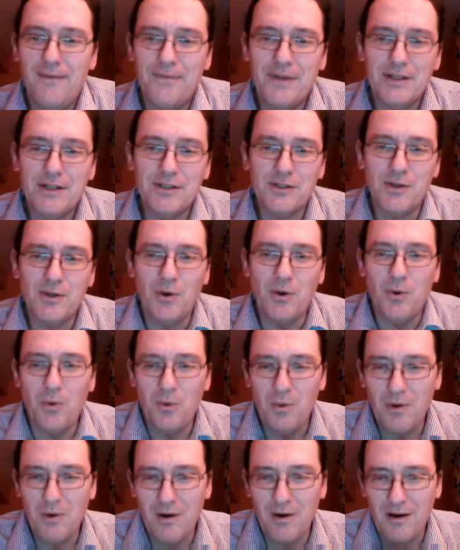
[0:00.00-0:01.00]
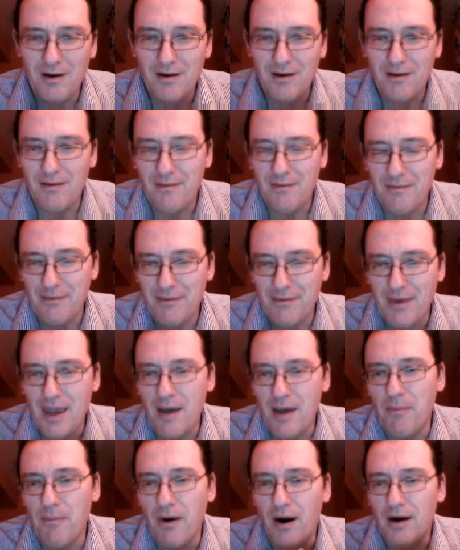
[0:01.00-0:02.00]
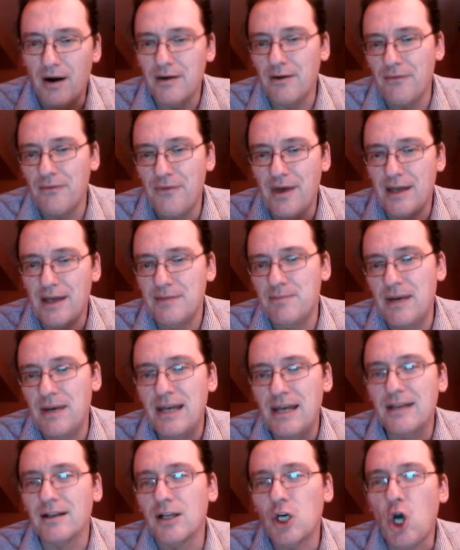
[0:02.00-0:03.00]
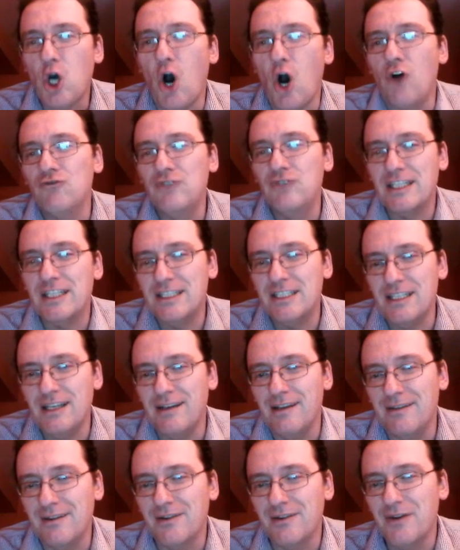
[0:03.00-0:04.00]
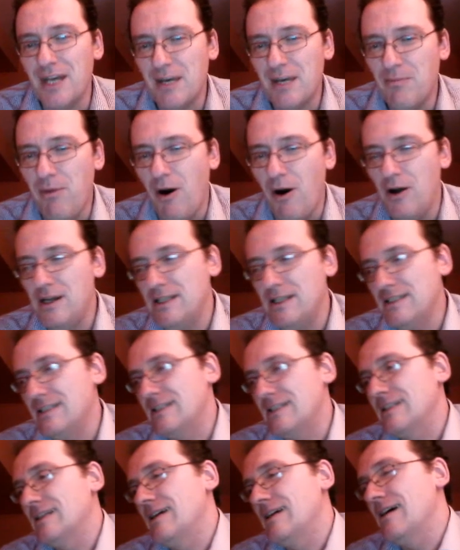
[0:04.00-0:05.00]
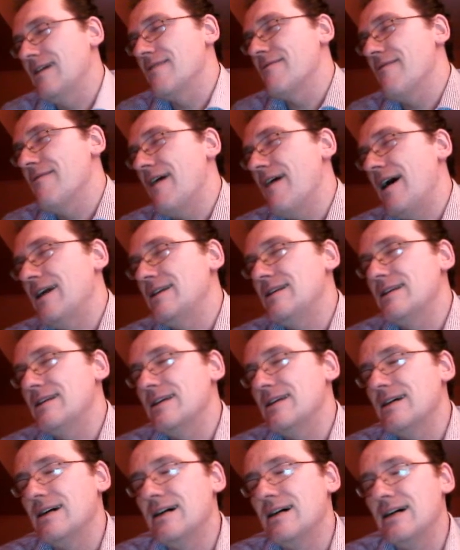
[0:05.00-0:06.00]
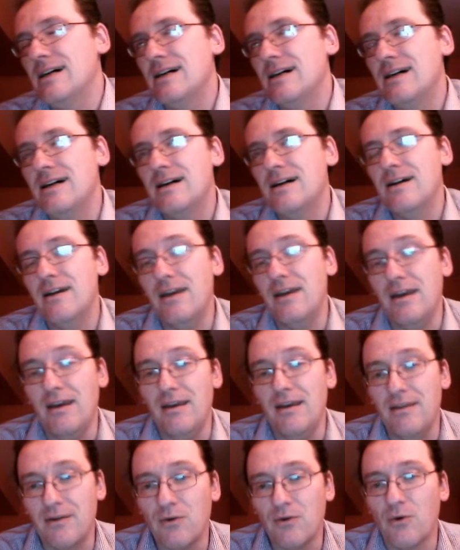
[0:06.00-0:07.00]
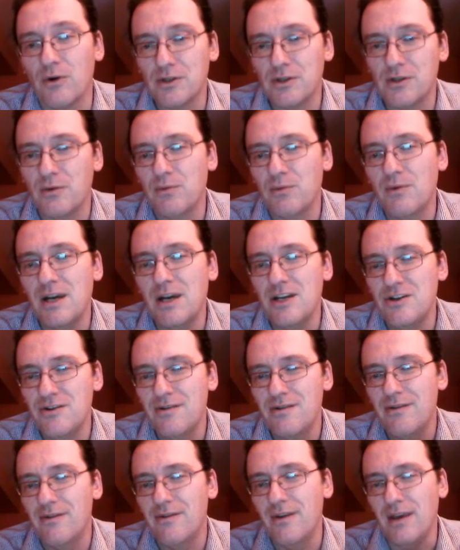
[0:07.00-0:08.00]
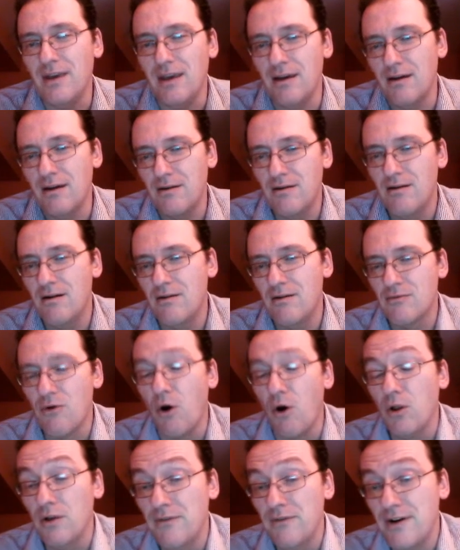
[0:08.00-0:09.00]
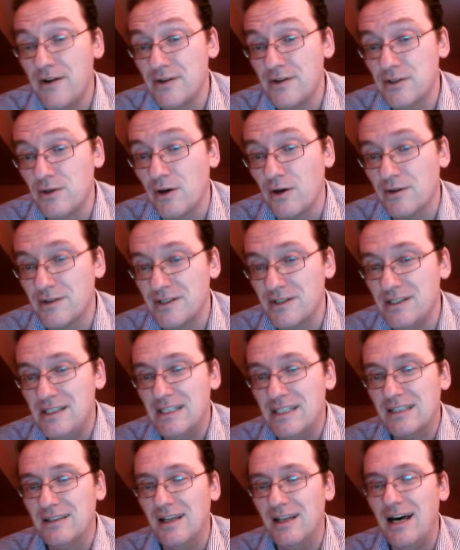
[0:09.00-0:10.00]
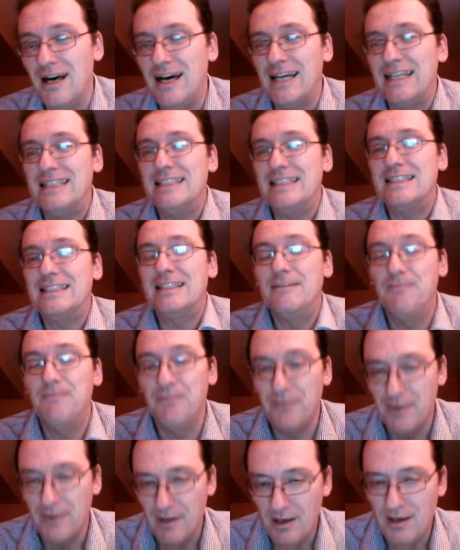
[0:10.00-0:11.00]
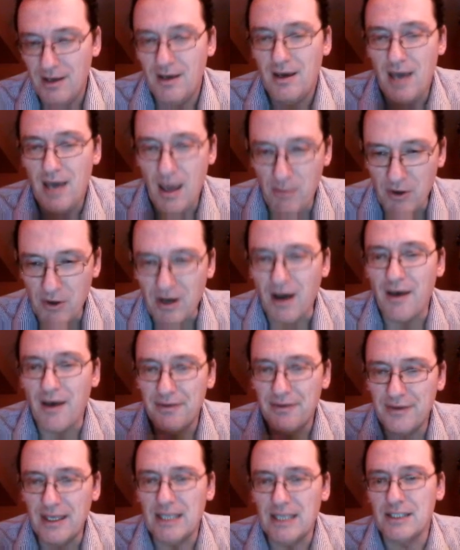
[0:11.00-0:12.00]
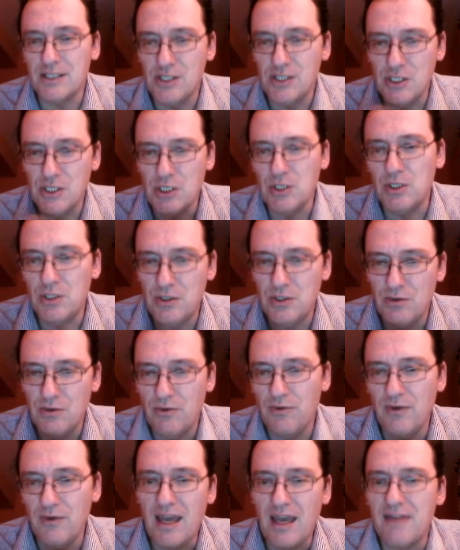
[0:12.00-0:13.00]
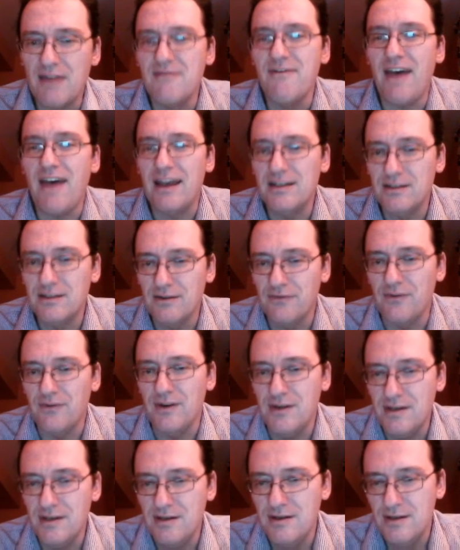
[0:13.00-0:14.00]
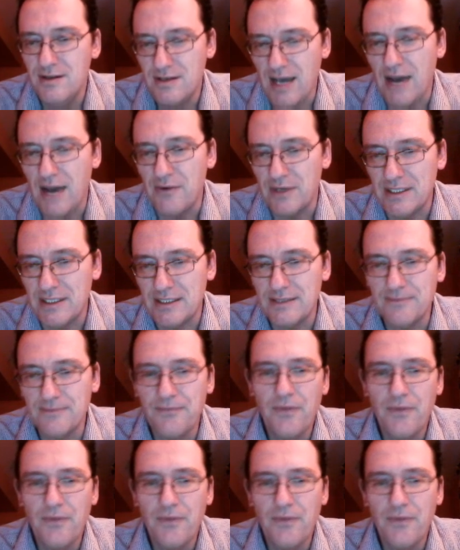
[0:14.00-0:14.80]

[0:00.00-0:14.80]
So they are part of that political conflict in the Greek polis that in the course of which the role of aristocracy declines, among other things due to the advent of the tyrants.